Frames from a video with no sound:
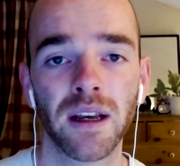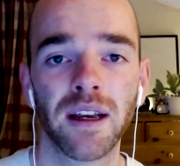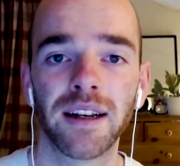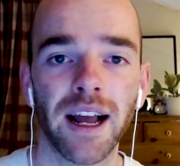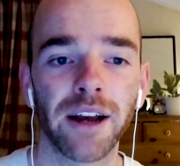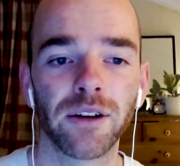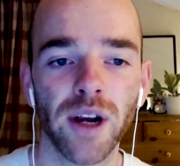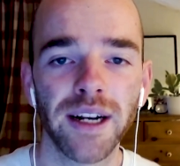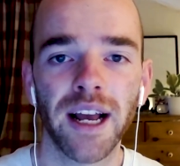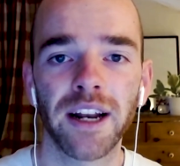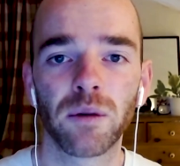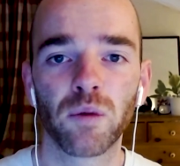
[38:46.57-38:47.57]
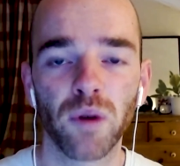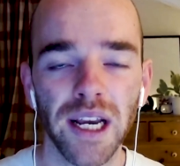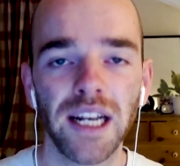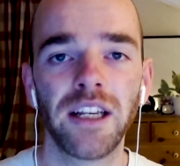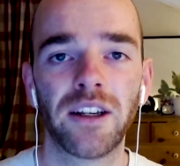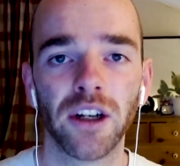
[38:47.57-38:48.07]
Now, Trent had a
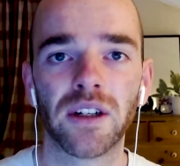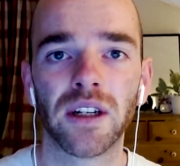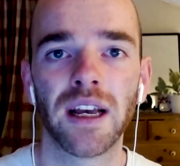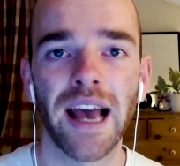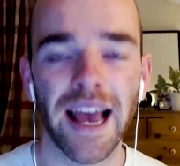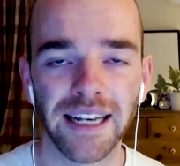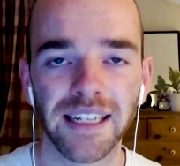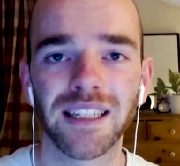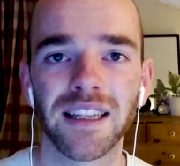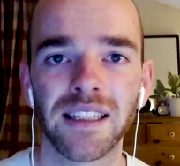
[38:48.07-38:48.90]
really good end to the